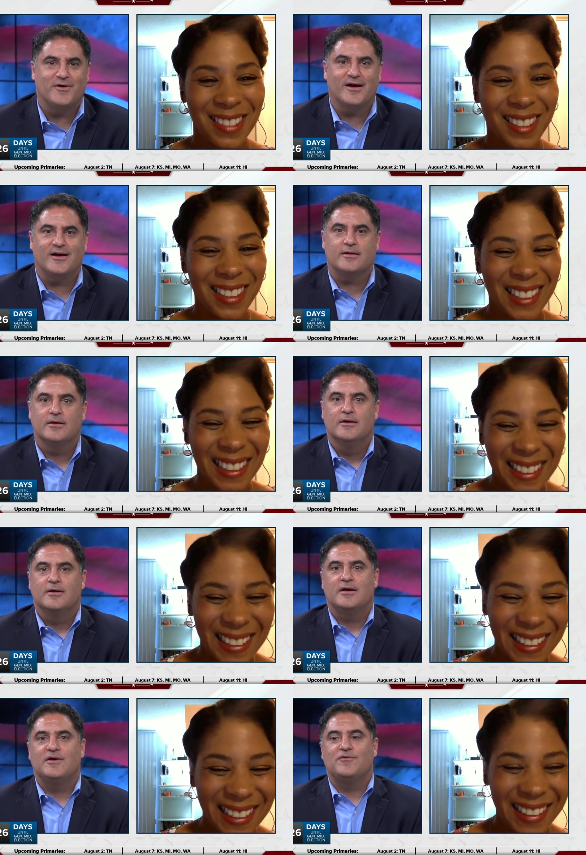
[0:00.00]
Speaker 1: right?
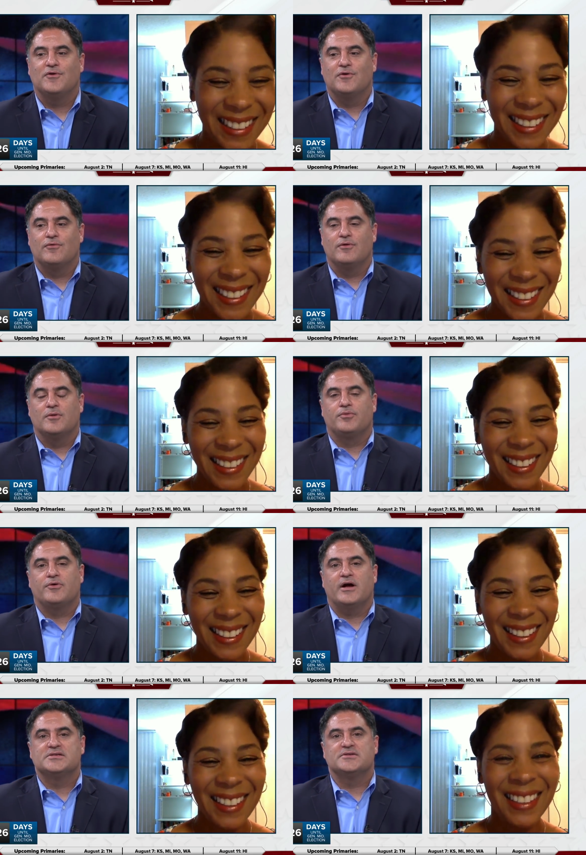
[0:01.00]
If you're a real
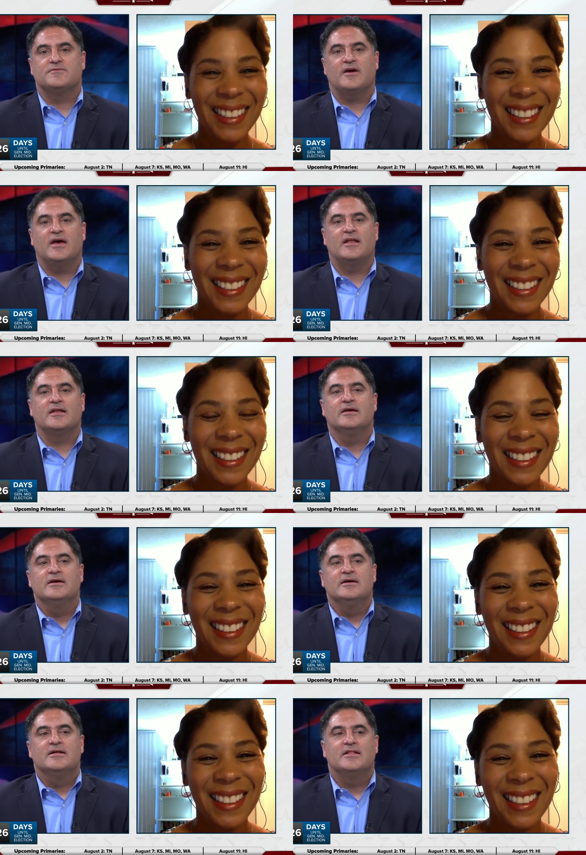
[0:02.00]
progressive. And
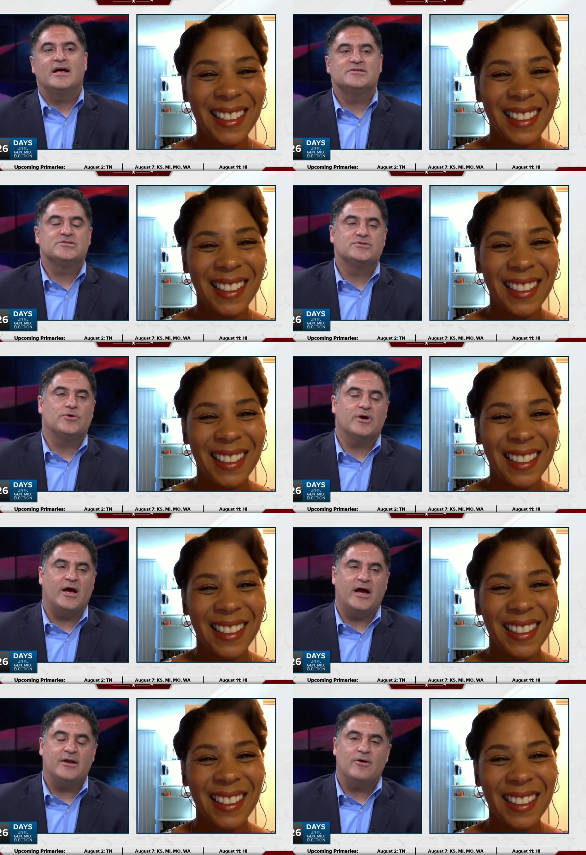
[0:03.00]
that story,
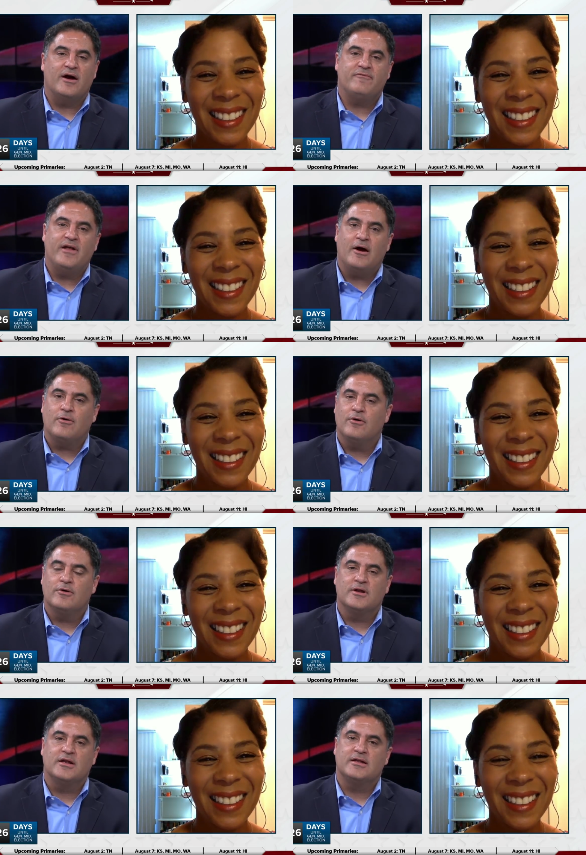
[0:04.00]
I know I've now heard
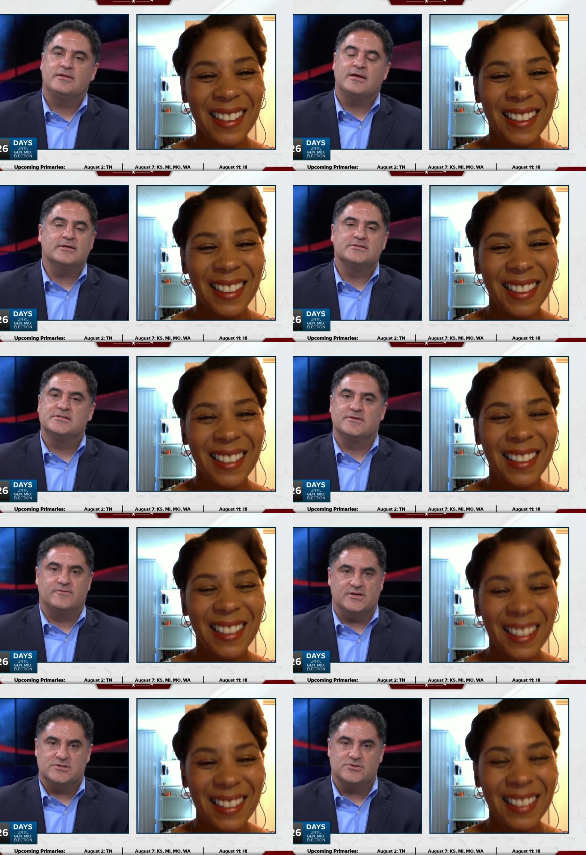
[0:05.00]
it in dozens of
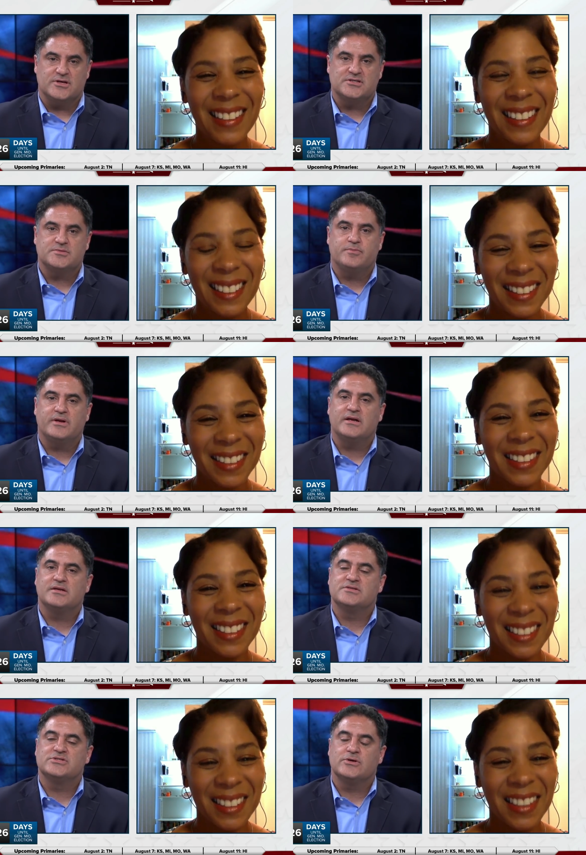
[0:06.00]
districts, but it
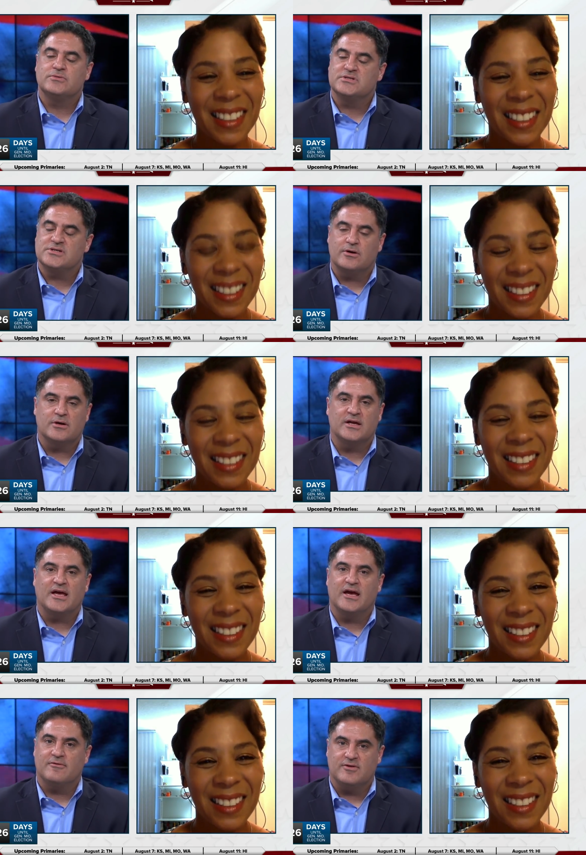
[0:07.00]
is so disheartening
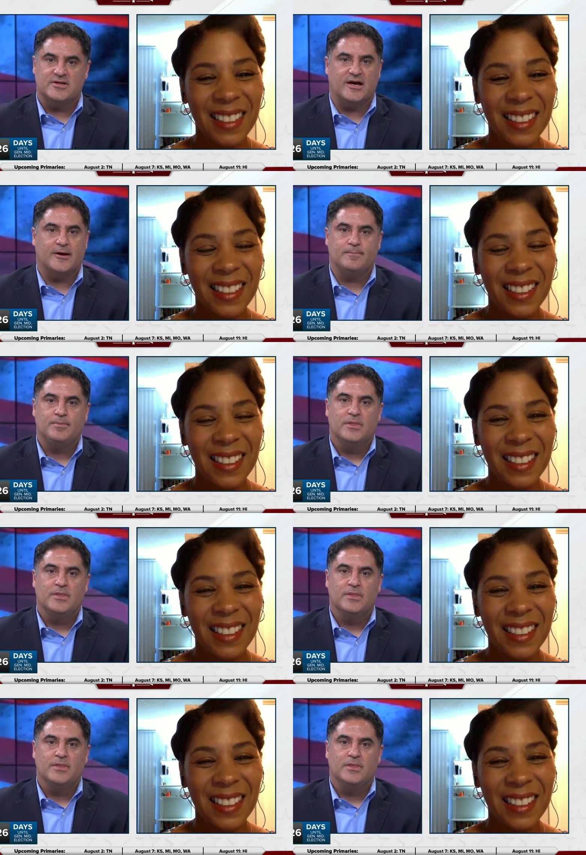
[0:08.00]
every time.